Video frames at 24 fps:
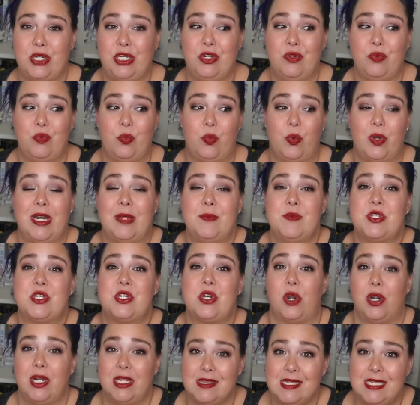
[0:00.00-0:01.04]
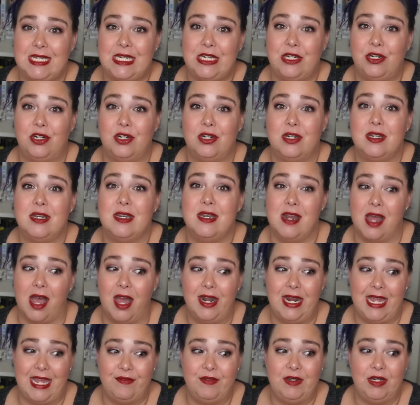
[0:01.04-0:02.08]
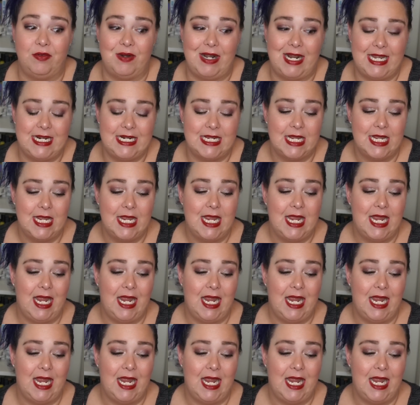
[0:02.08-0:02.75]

you what I'm starting the year not having read.